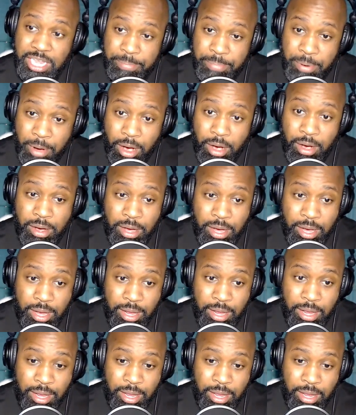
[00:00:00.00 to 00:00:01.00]
part
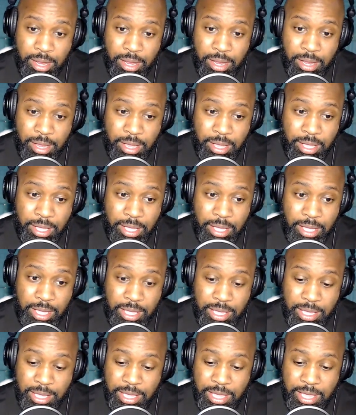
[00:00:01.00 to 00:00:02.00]

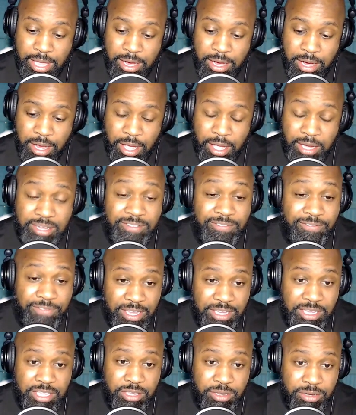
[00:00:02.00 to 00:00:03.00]
in
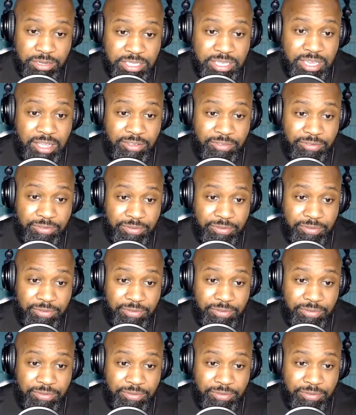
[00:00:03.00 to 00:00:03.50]
defending yourself.